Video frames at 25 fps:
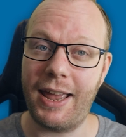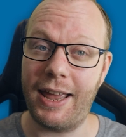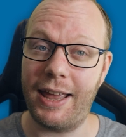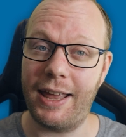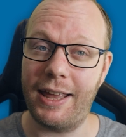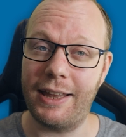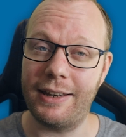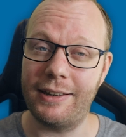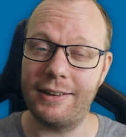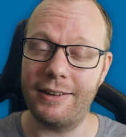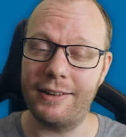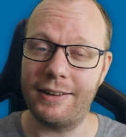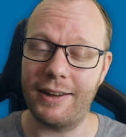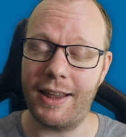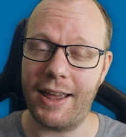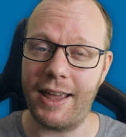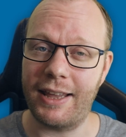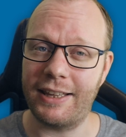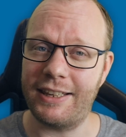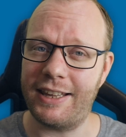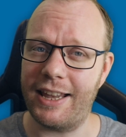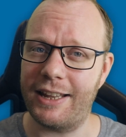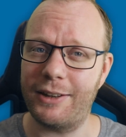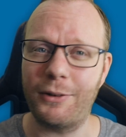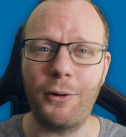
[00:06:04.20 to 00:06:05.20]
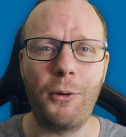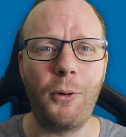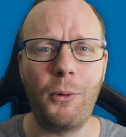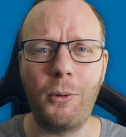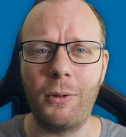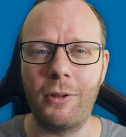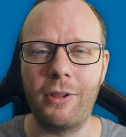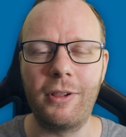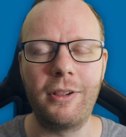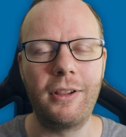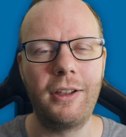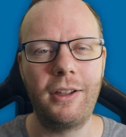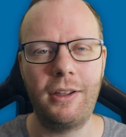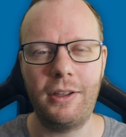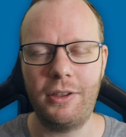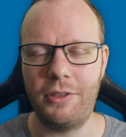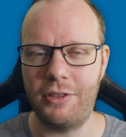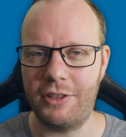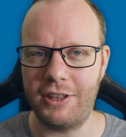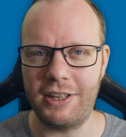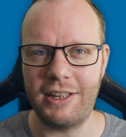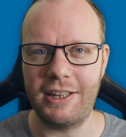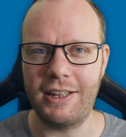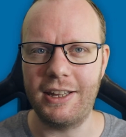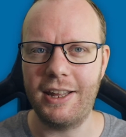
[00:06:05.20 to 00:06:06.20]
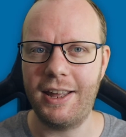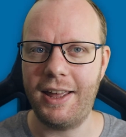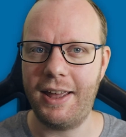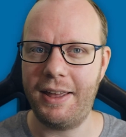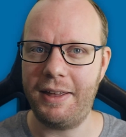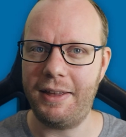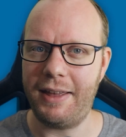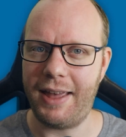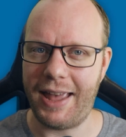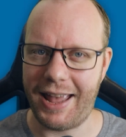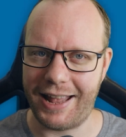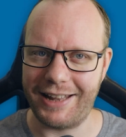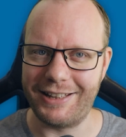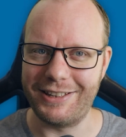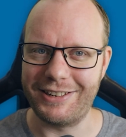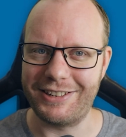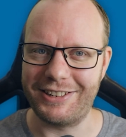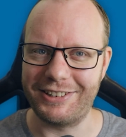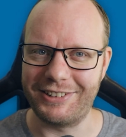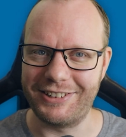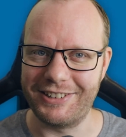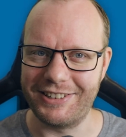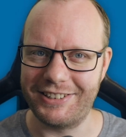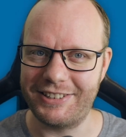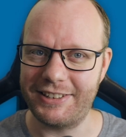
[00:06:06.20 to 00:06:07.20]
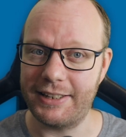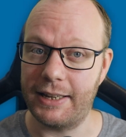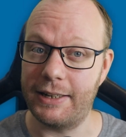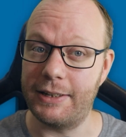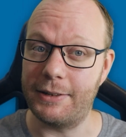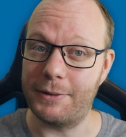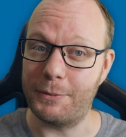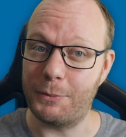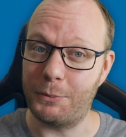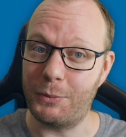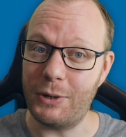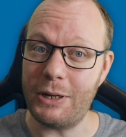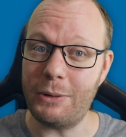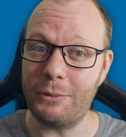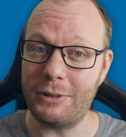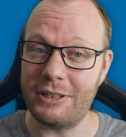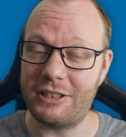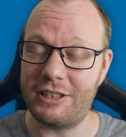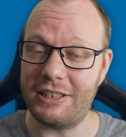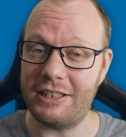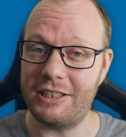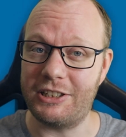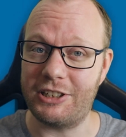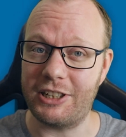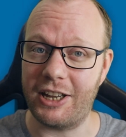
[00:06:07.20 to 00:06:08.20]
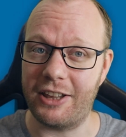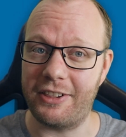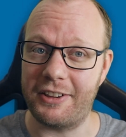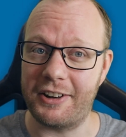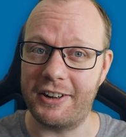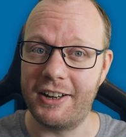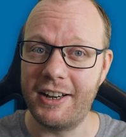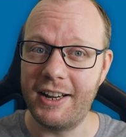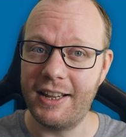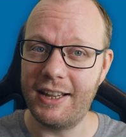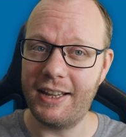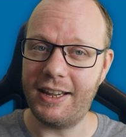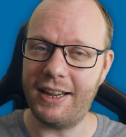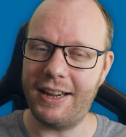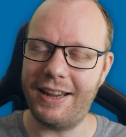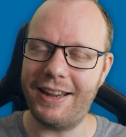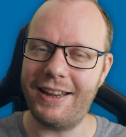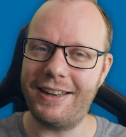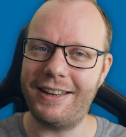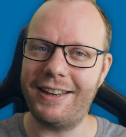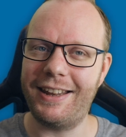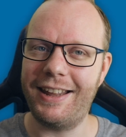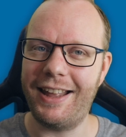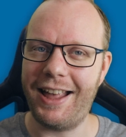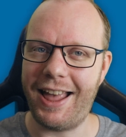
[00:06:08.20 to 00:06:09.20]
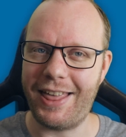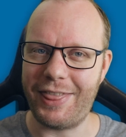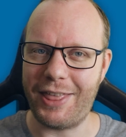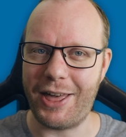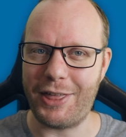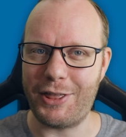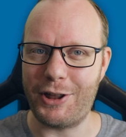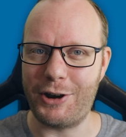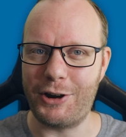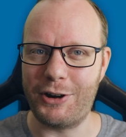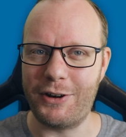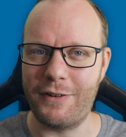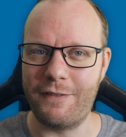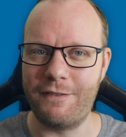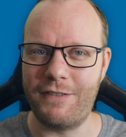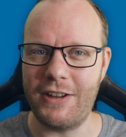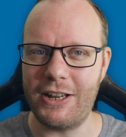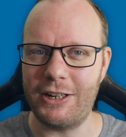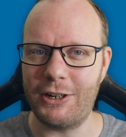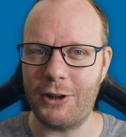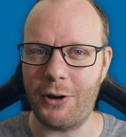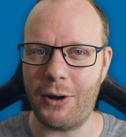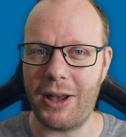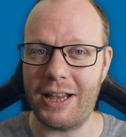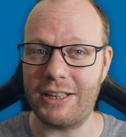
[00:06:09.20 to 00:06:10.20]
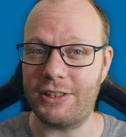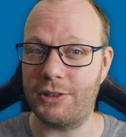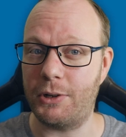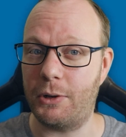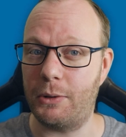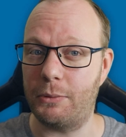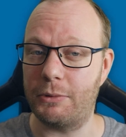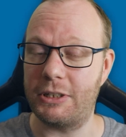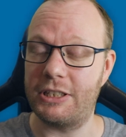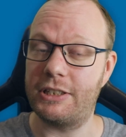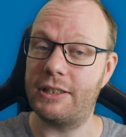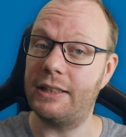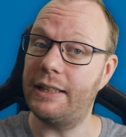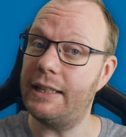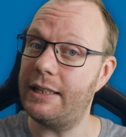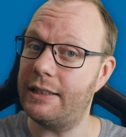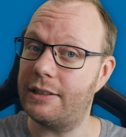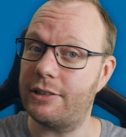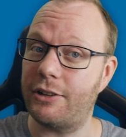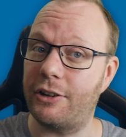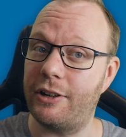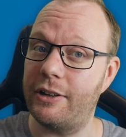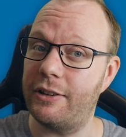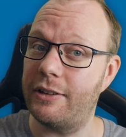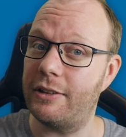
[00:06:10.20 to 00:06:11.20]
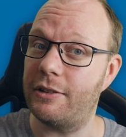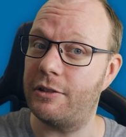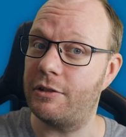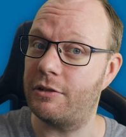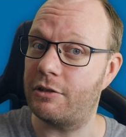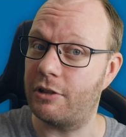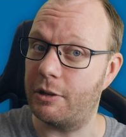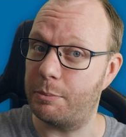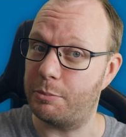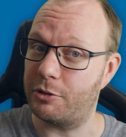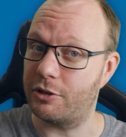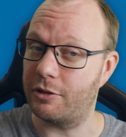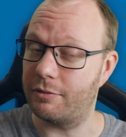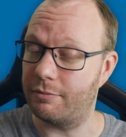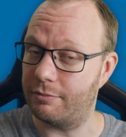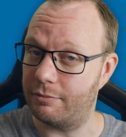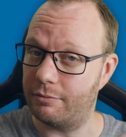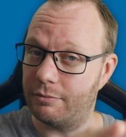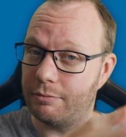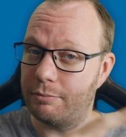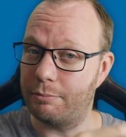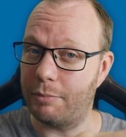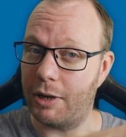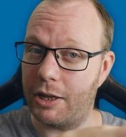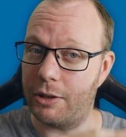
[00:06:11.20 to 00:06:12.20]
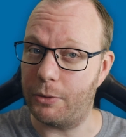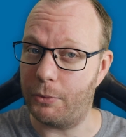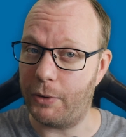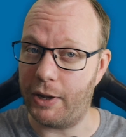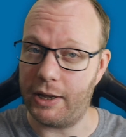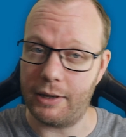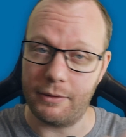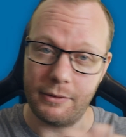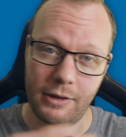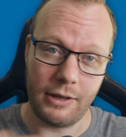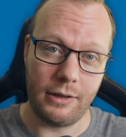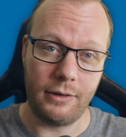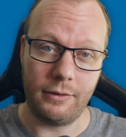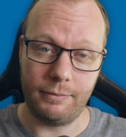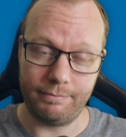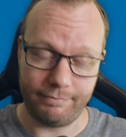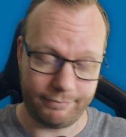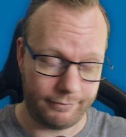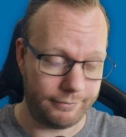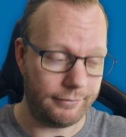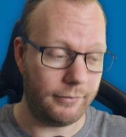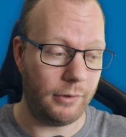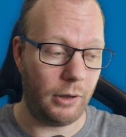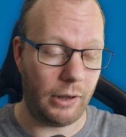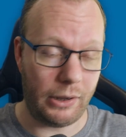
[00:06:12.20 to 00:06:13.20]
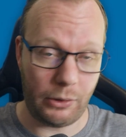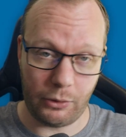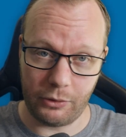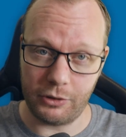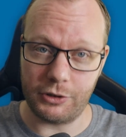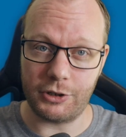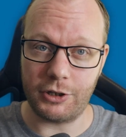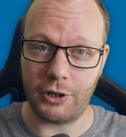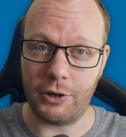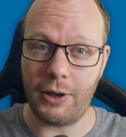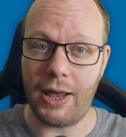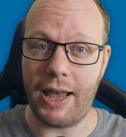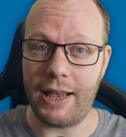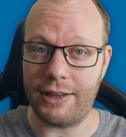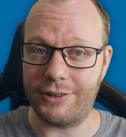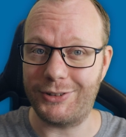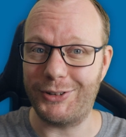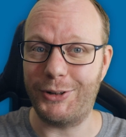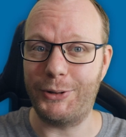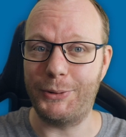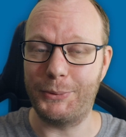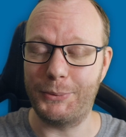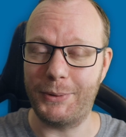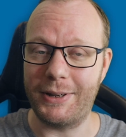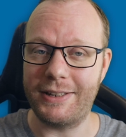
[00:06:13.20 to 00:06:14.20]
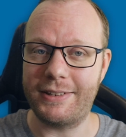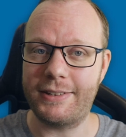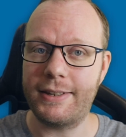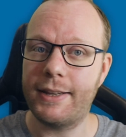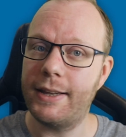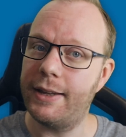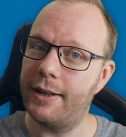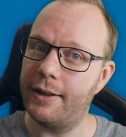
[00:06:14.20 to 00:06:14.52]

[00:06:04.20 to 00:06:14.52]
and get all the answers. And we will see each other in another video, as always. Links are in the description, by the way. Also, as always.